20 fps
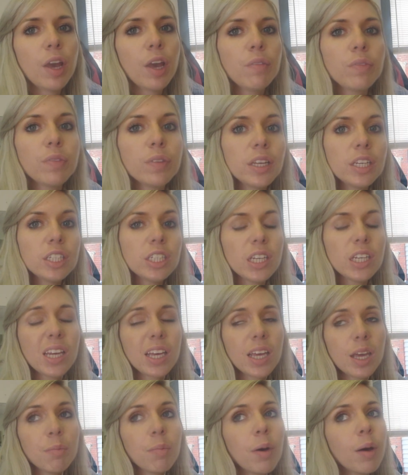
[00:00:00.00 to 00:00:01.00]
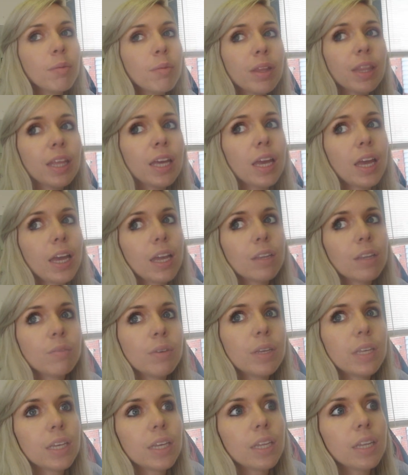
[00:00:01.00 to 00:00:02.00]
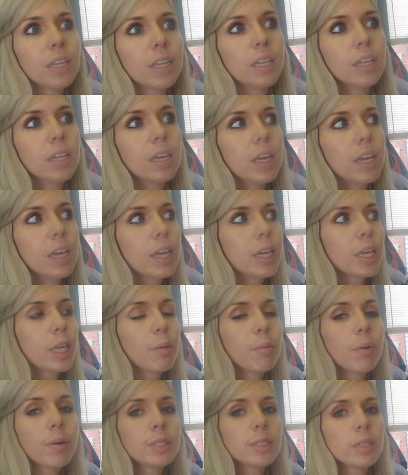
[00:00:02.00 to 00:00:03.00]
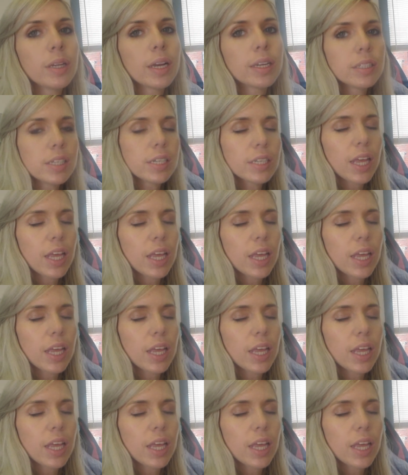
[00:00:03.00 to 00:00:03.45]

Hopefully she can keep up with it and we can keep up with gymnastics.